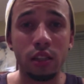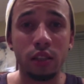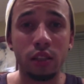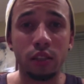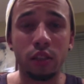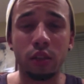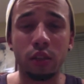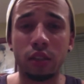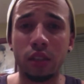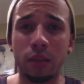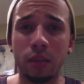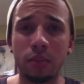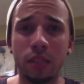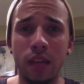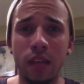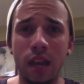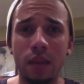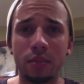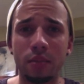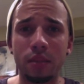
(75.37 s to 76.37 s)
So
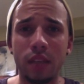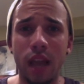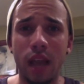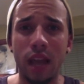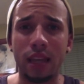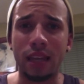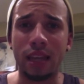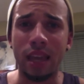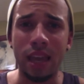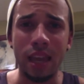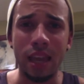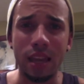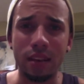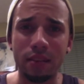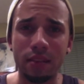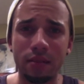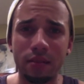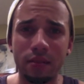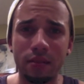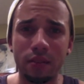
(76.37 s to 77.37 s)
sometimes I can't
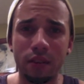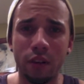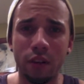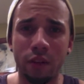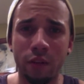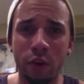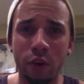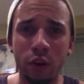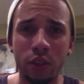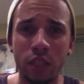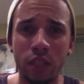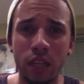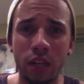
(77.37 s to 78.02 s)
afford to